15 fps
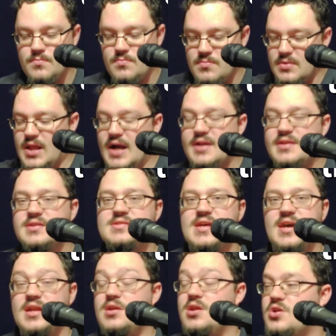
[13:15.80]
Line in the
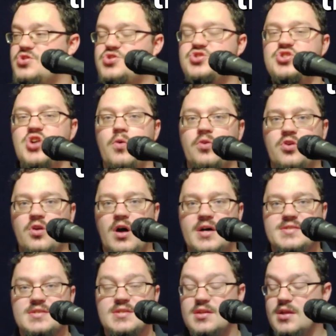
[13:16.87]
sand, don't
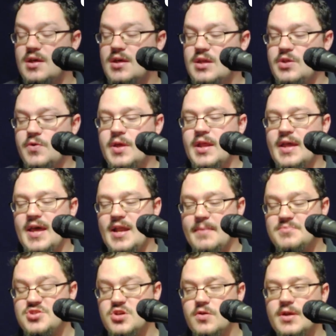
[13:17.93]
cross it. You can get up
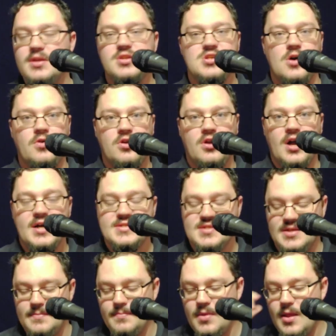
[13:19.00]
to it, don't cross
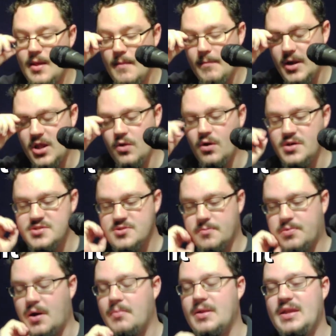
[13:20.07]
it. But you also
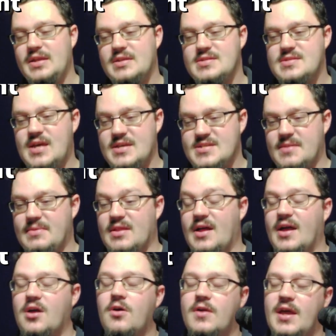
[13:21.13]
probably need to say something
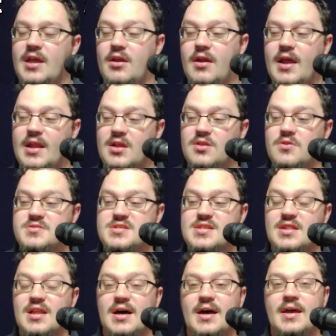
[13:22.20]
like, okay, you're getting close to the
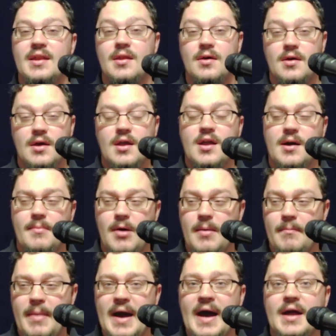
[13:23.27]
line, come on
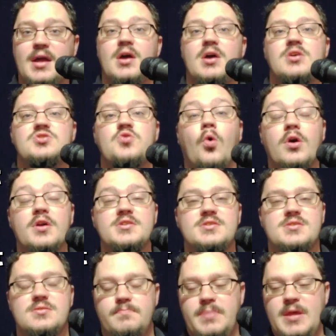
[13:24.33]
back,
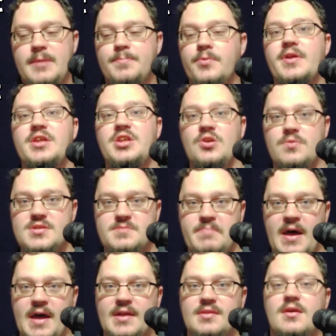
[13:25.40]
towards people that you
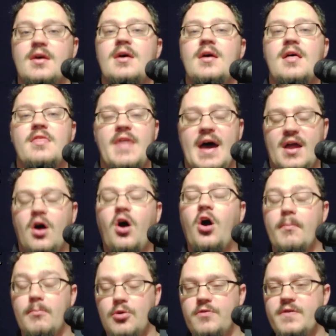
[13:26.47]
respect that are
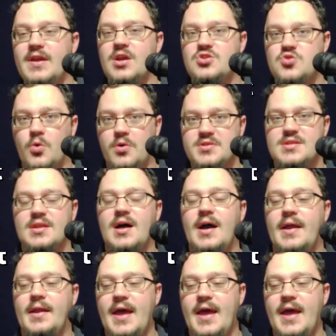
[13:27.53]
moving towards the line.